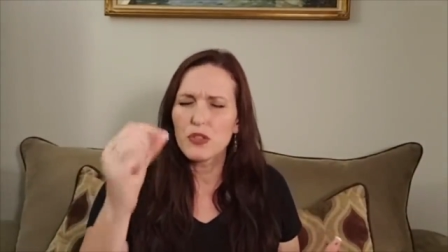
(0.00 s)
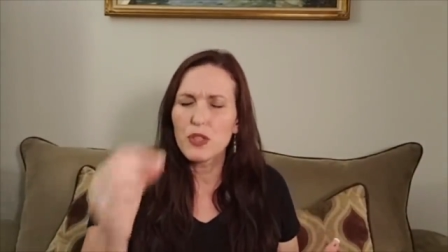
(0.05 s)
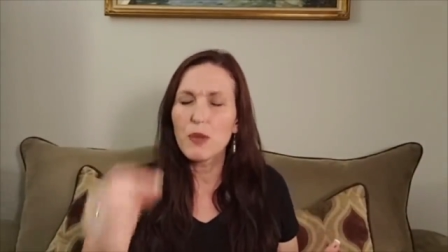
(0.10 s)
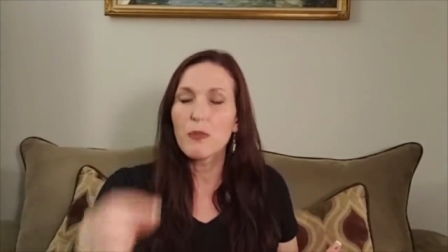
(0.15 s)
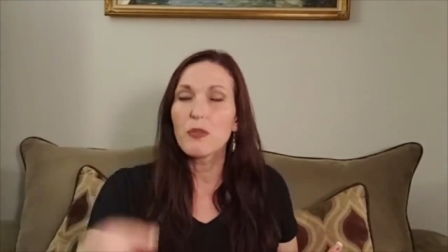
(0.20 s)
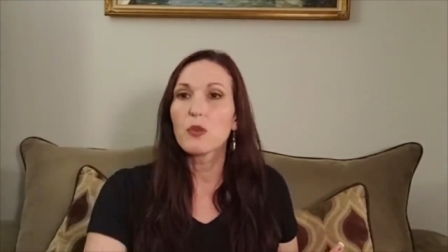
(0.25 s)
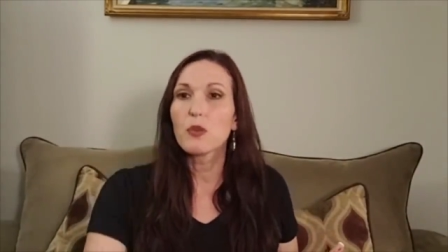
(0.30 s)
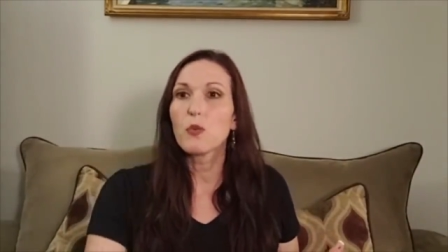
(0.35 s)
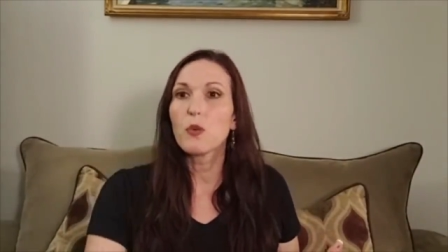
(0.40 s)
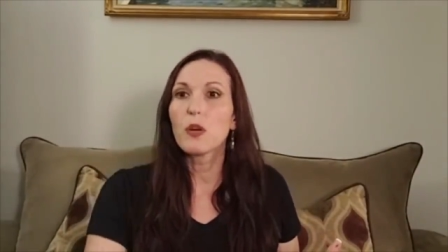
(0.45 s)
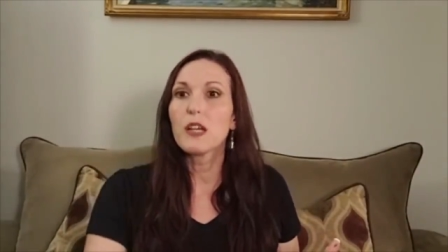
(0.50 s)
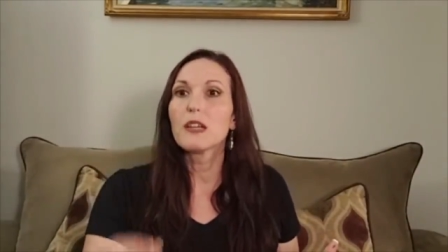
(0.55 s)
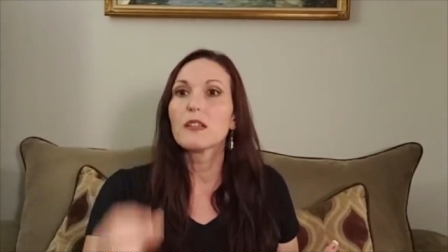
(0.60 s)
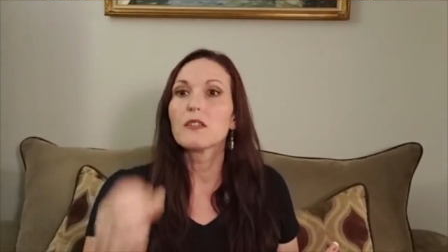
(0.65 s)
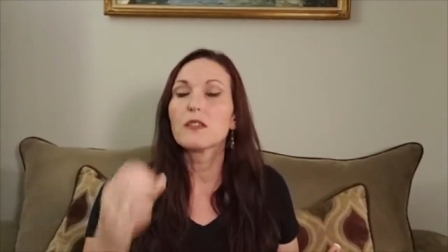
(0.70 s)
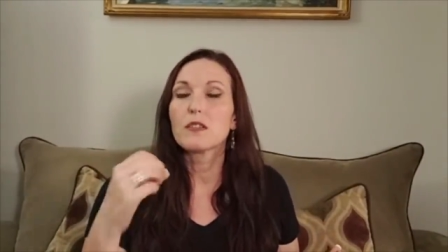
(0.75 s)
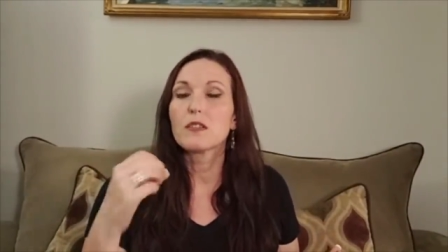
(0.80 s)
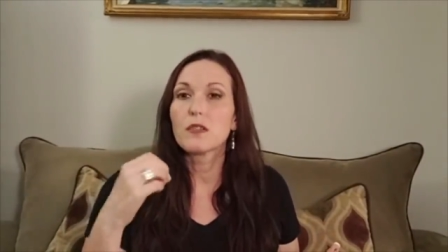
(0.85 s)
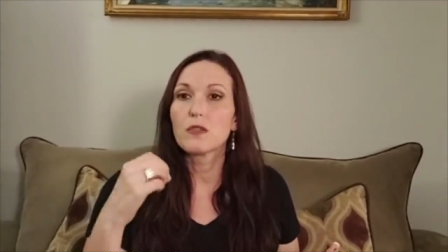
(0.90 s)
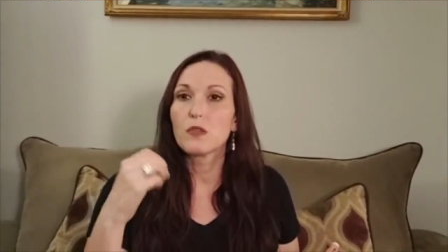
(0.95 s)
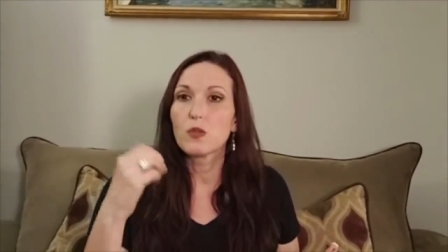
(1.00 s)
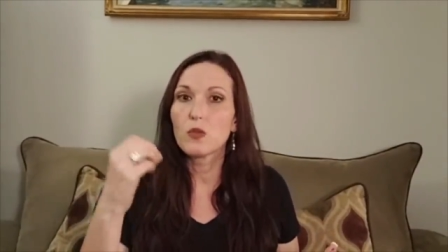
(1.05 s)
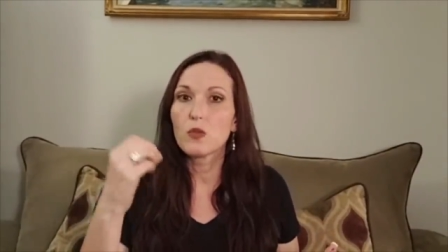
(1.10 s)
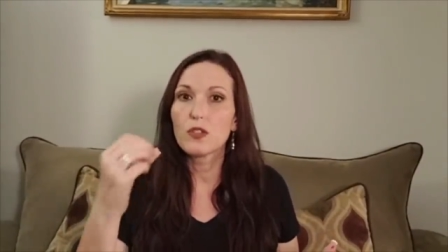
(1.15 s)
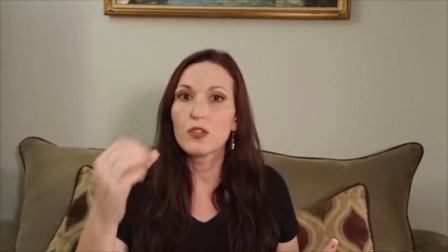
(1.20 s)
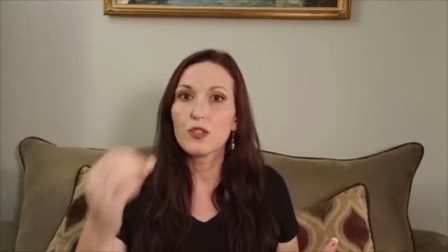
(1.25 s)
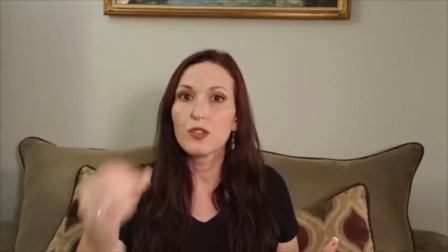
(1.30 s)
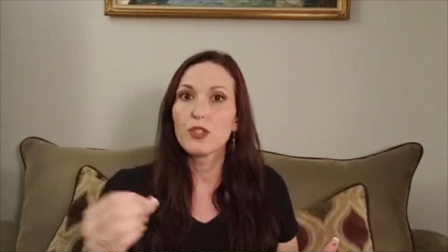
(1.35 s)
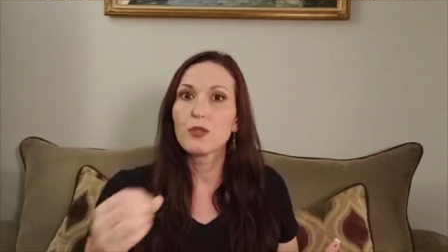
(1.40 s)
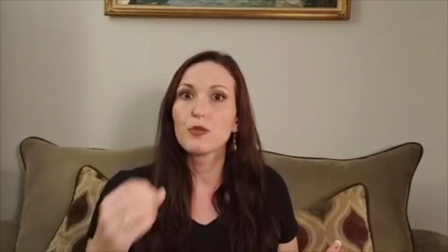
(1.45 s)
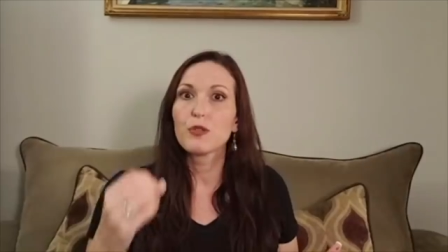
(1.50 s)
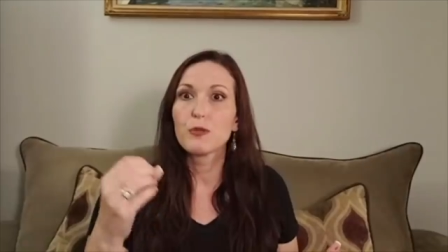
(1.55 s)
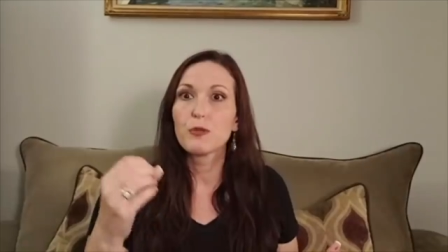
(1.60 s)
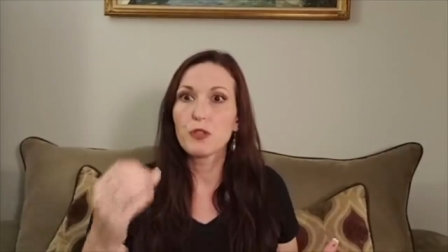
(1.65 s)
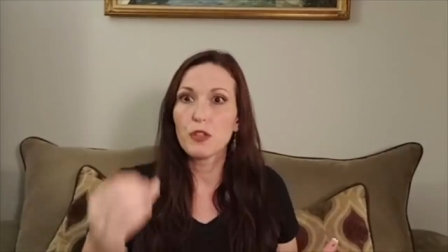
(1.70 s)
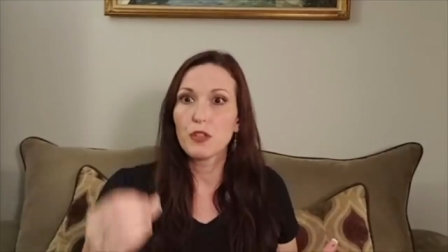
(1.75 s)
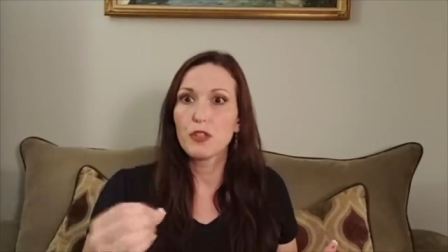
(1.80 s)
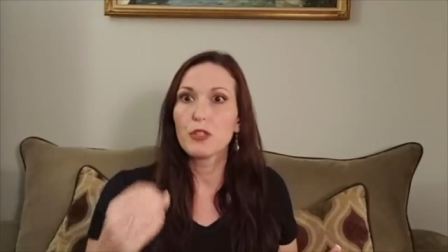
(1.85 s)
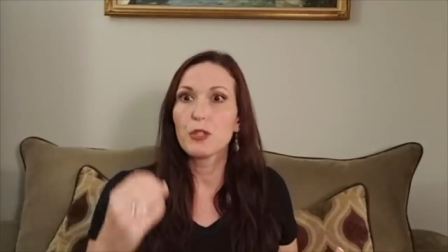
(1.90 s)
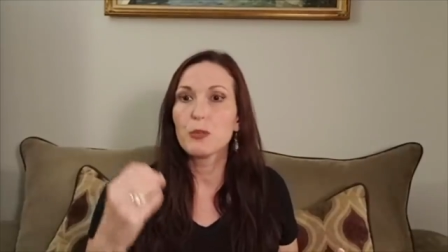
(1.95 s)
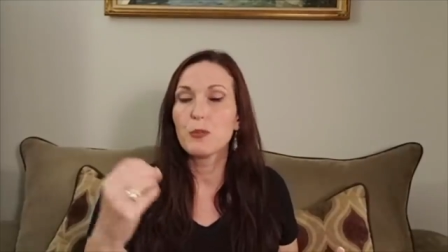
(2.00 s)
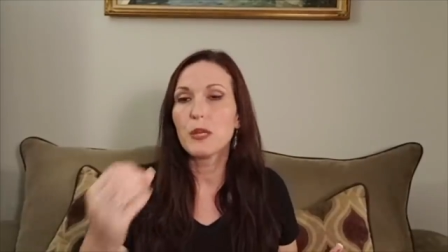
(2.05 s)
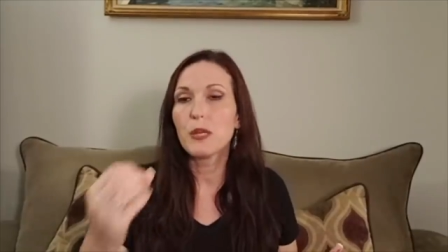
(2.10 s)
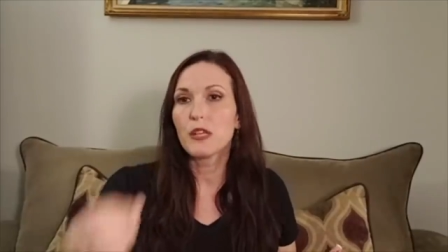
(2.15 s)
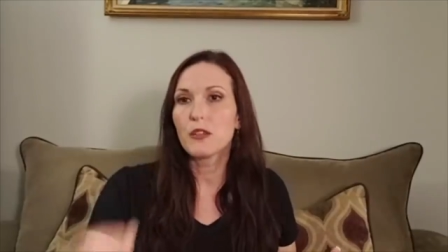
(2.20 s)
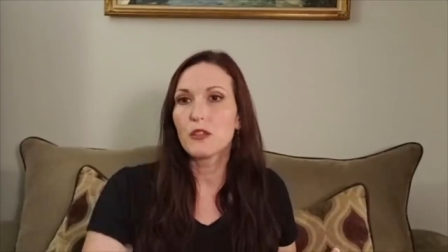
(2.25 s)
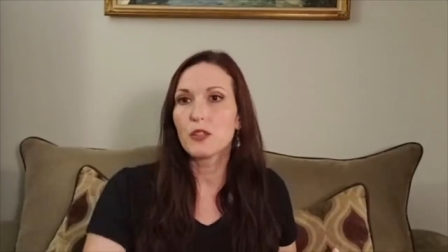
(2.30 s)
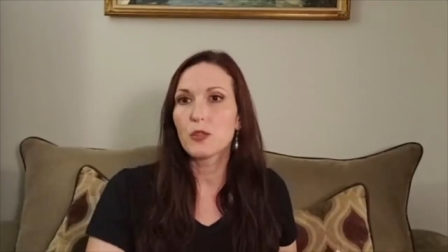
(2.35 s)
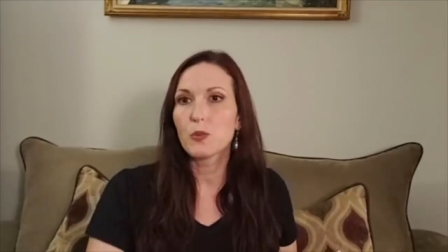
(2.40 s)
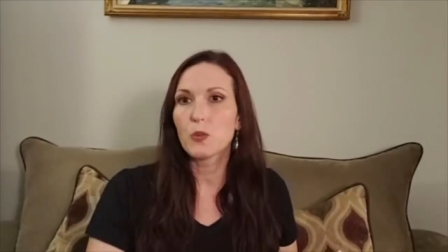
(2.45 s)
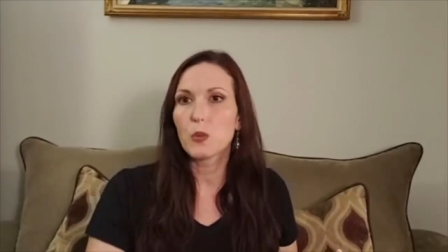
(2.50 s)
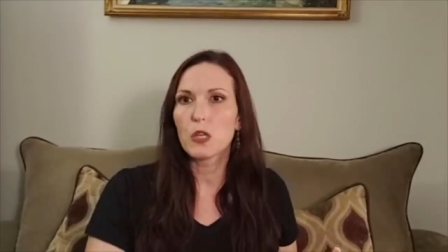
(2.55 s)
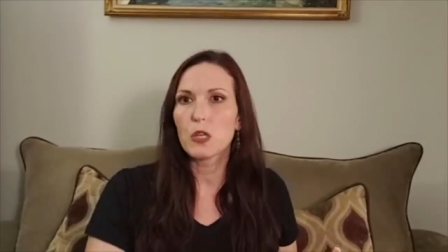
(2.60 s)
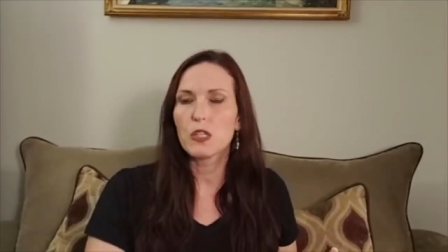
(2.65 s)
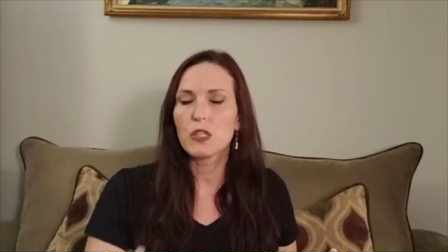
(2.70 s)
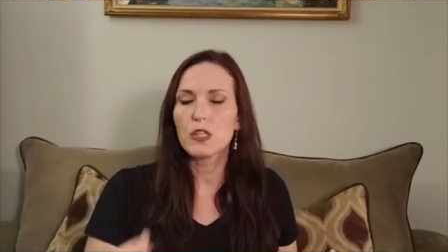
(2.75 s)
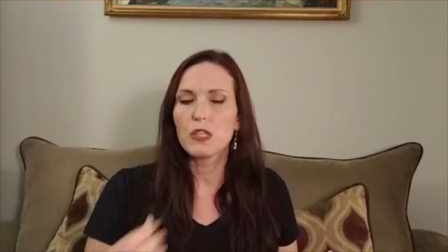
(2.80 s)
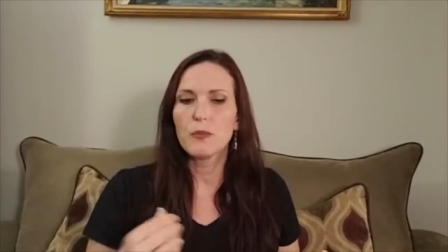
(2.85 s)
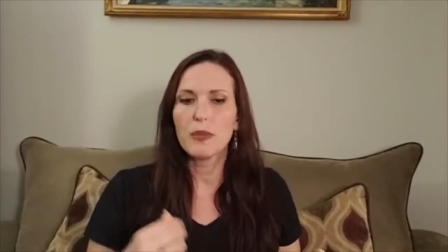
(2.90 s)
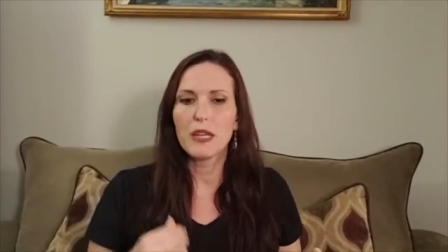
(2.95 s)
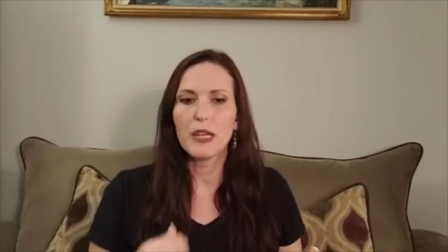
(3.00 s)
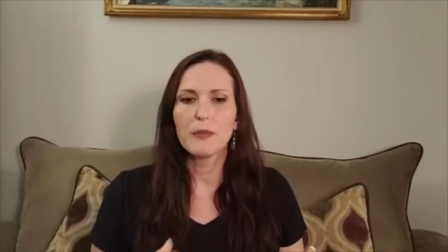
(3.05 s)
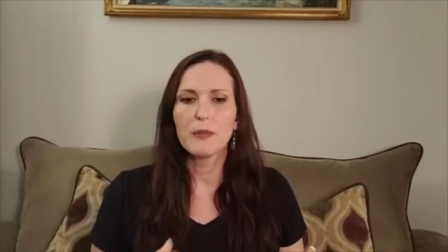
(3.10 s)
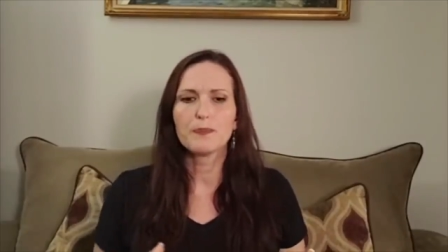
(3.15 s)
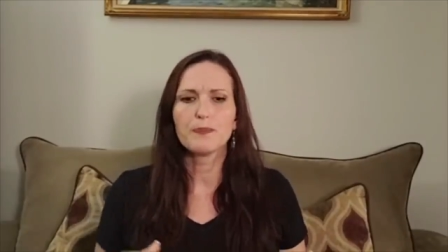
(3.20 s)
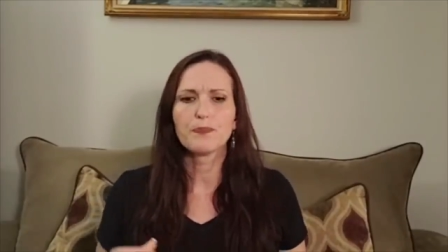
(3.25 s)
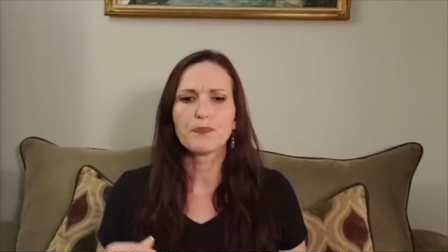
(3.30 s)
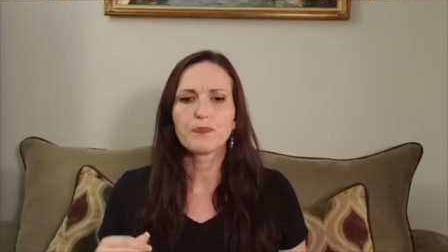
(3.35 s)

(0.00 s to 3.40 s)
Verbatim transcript: some of the ways the Lord started speaking this word to me.